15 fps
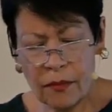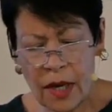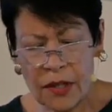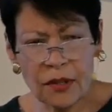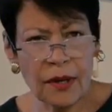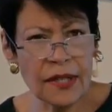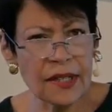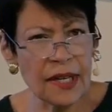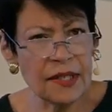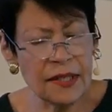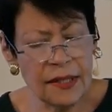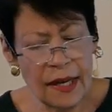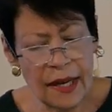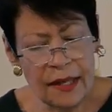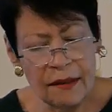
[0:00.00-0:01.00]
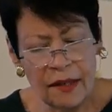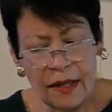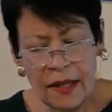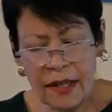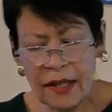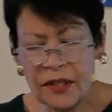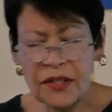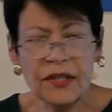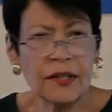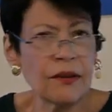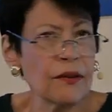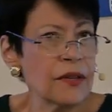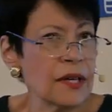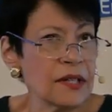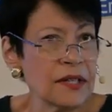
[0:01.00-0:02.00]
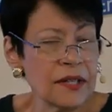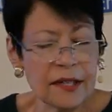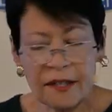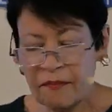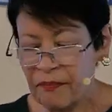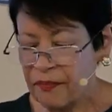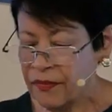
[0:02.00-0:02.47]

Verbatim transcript: So as I said, consider this.